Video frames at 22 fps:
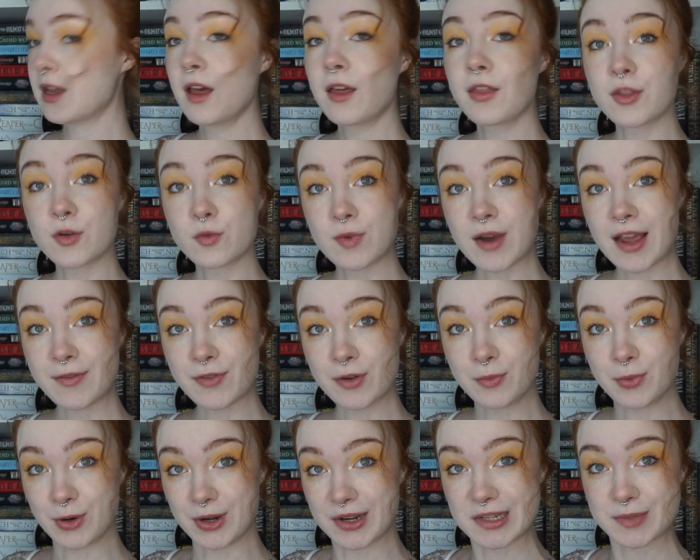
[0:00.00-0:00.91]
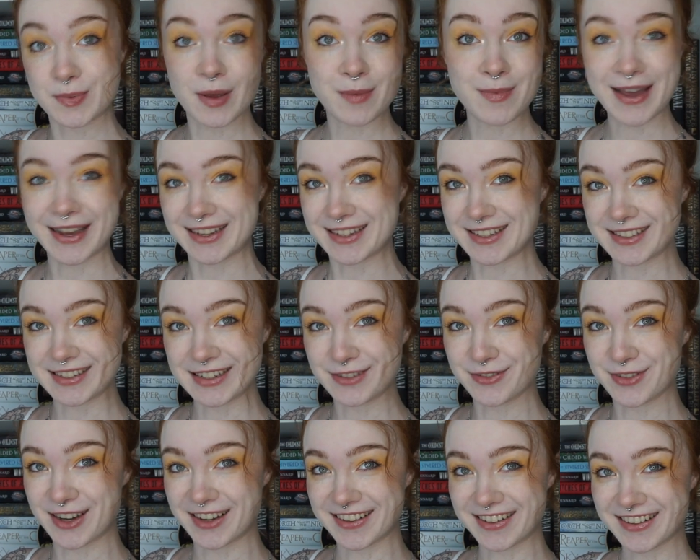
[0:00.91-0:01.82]
The Raven Boys by Maggie
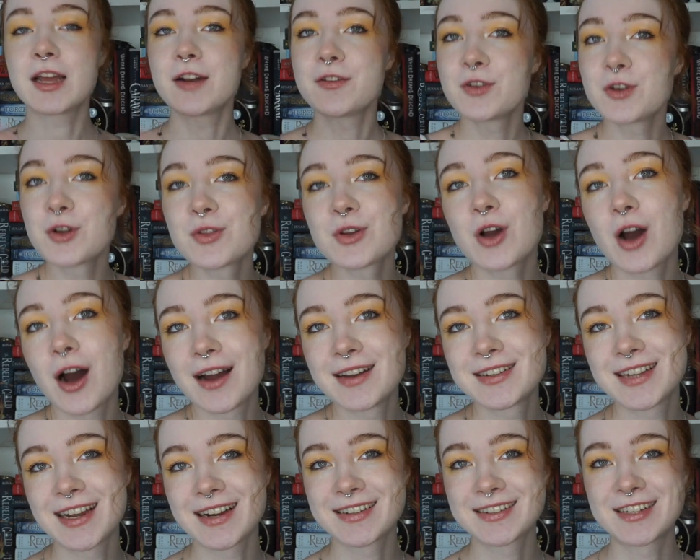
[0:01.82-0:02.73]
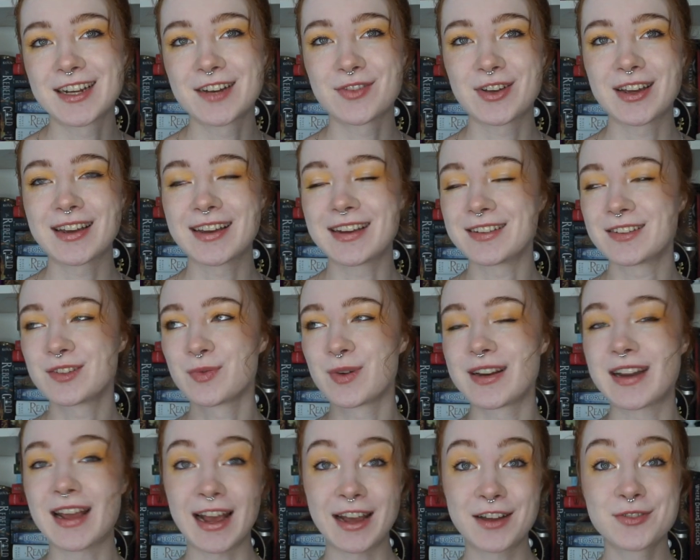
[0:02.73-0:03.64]
Stiefvater. If you know the context of it, it's
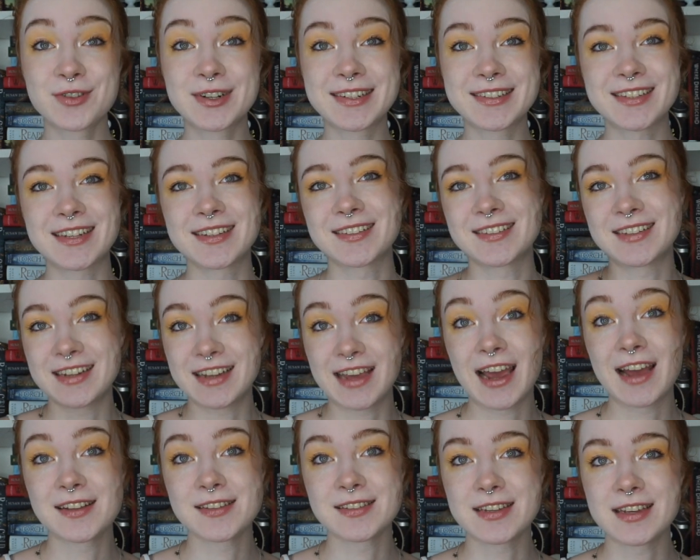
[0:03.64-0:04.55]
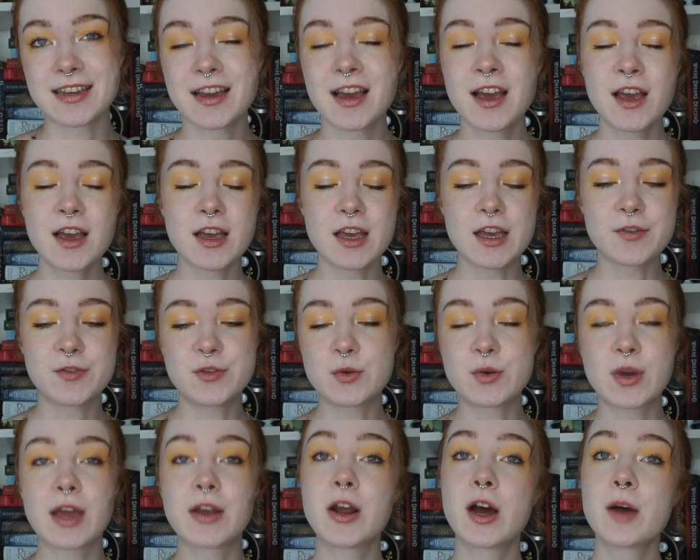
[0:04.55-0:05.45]
when Henry says to Gansey, if you
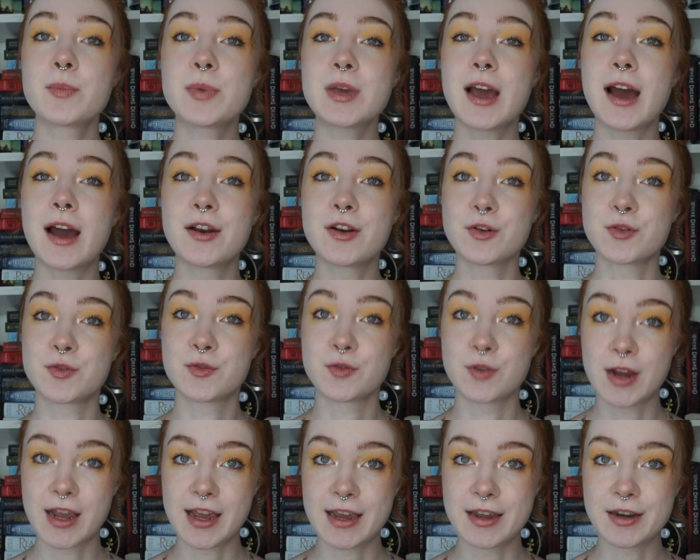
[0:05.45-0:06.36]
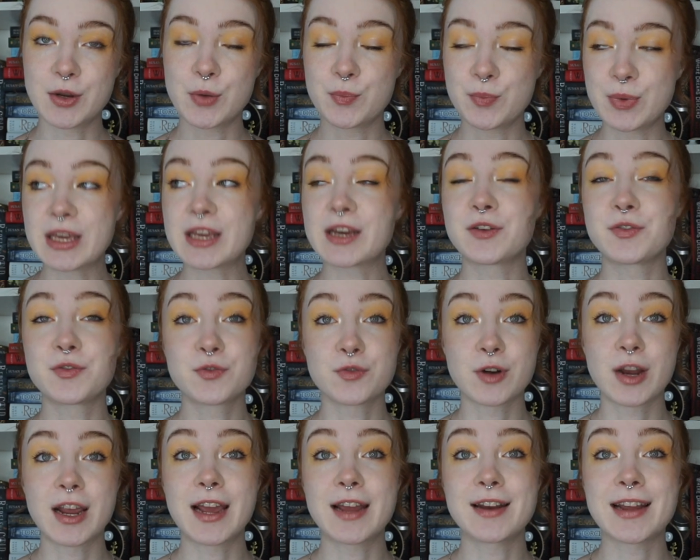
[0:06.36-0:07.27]
cannot be unafraid, be
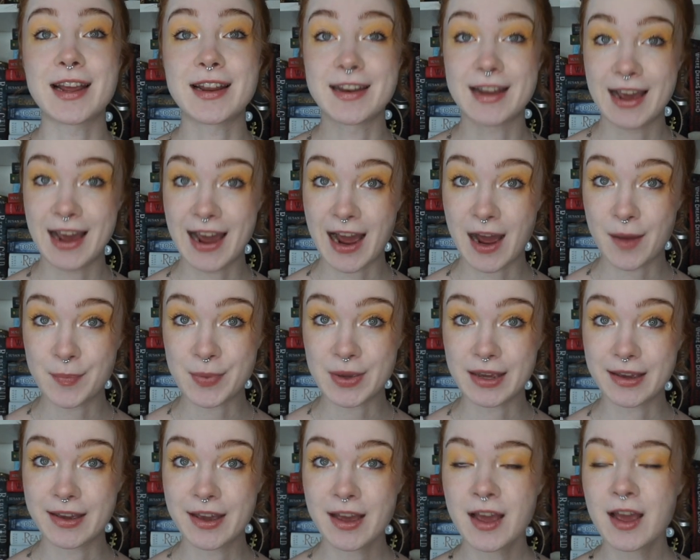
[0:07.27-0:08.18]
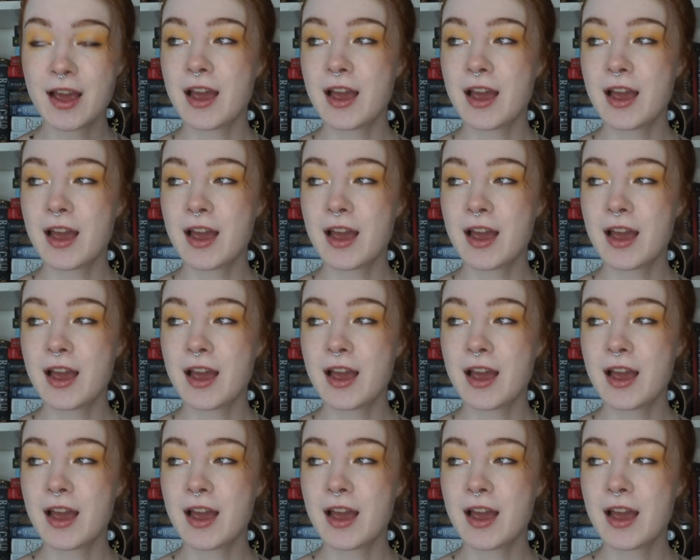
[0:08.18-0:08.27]
afraid and happy.